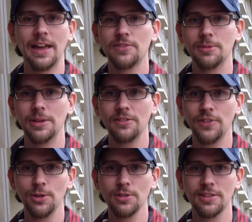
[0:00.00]
have some
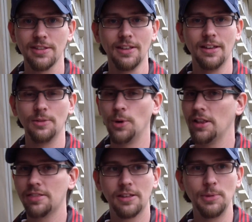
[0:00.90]
interviews
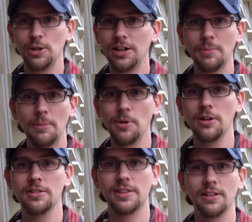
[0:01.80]
with community
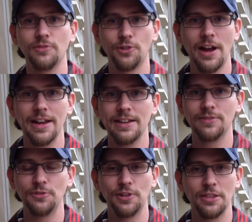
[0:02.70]
members and a variety
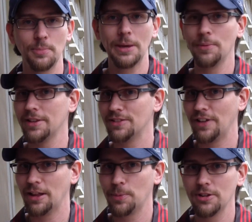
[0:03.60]
of different other people and
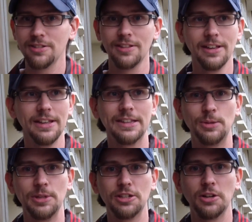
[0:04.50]
developers.
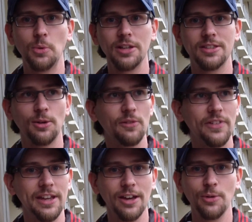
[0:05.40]
So be sure to watch the whole
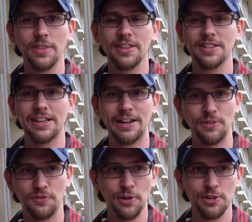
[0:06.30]
video, and this is kind
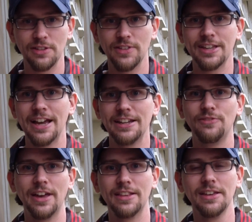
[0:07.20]
of a first of its kind
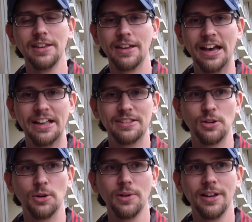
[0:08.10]
event. So
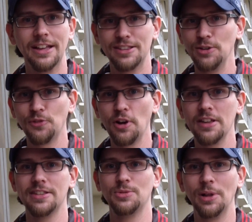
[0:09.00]
it's new for
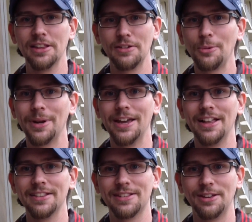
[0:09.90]
us as well as everybody
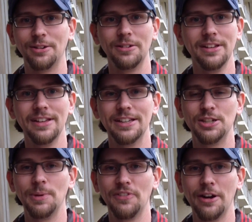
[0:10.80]
else, so it
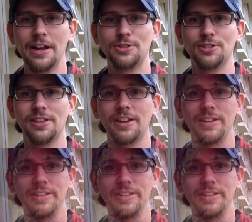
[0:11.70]
should be very interesting.